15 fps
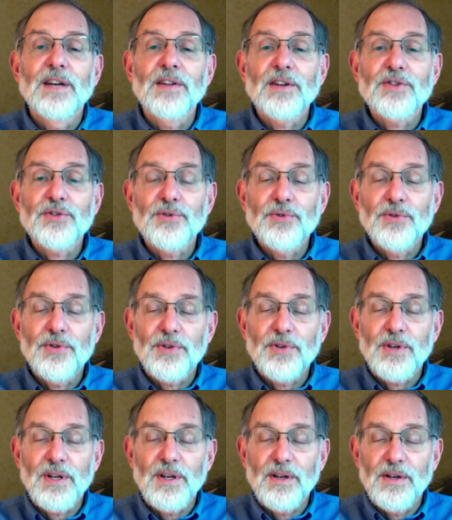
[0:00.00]
And that
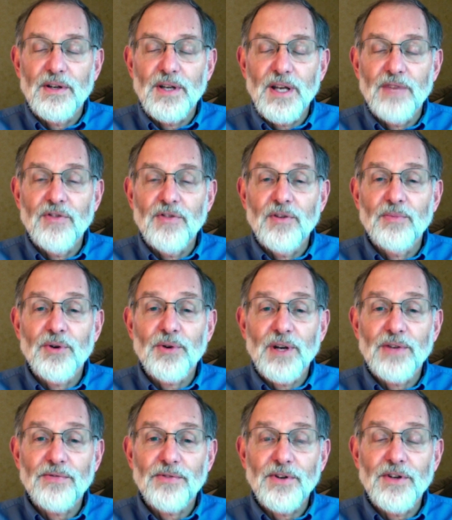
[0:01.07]
truth gave them great
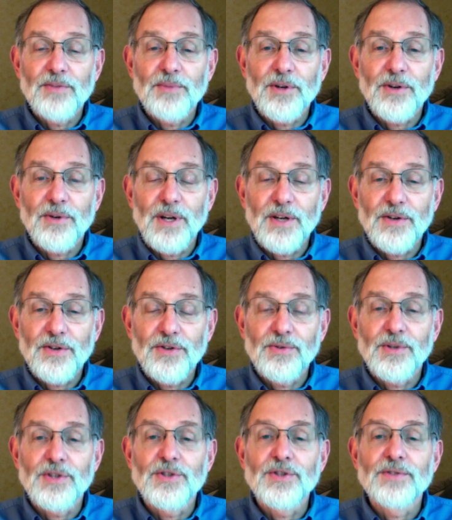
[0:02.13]
freedom and great
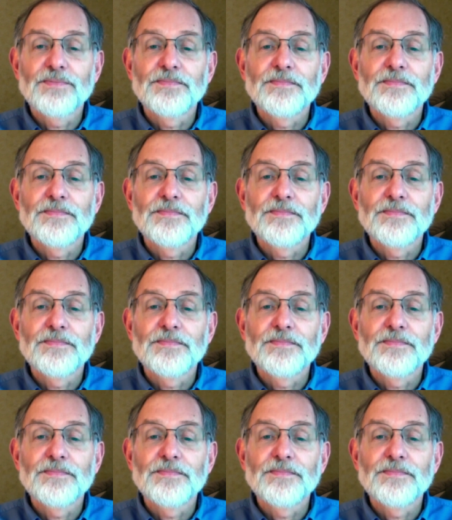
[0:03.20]
courage.